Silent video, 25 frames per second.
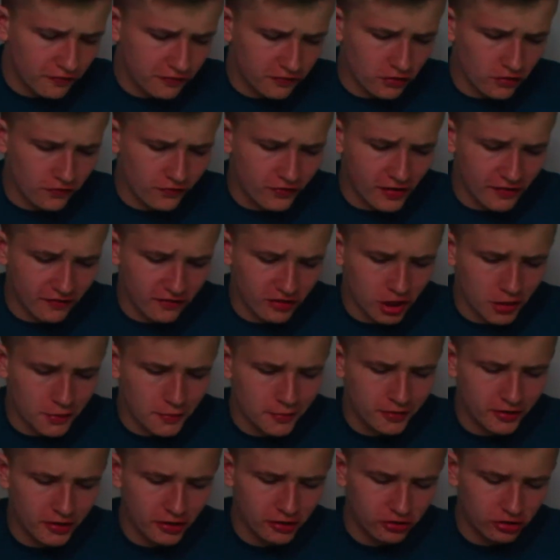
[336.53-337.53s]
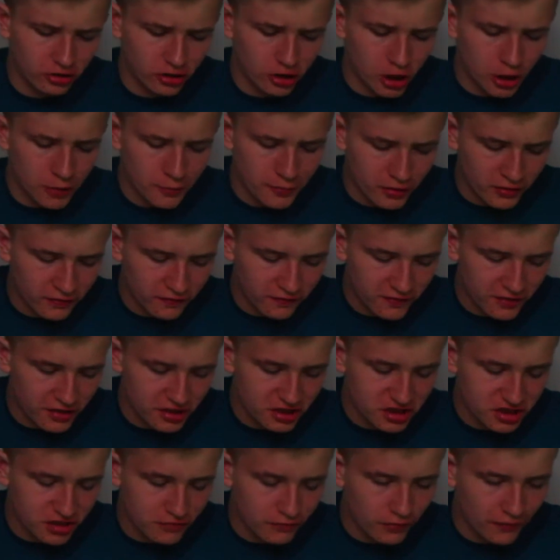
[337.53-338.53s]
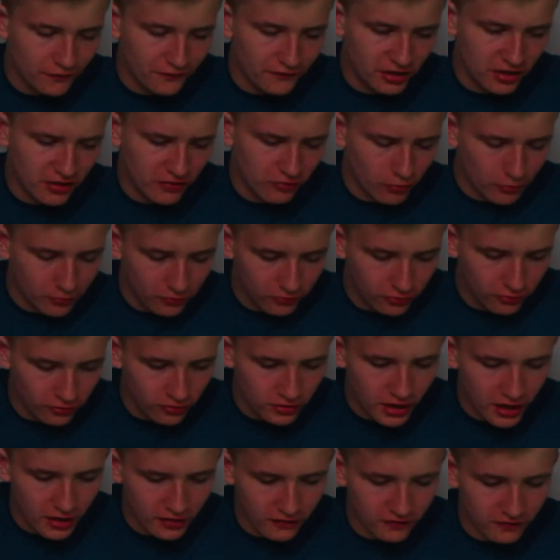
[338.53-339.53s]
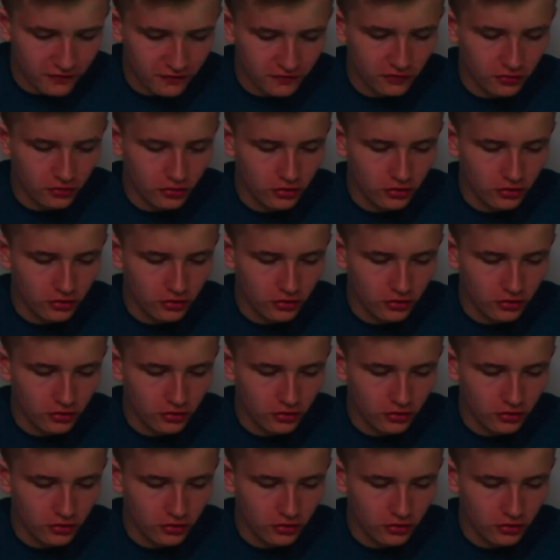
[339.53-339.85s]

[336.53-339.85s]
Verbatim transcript: Don't forget to comment down in the comment section what videos I'm going to do next.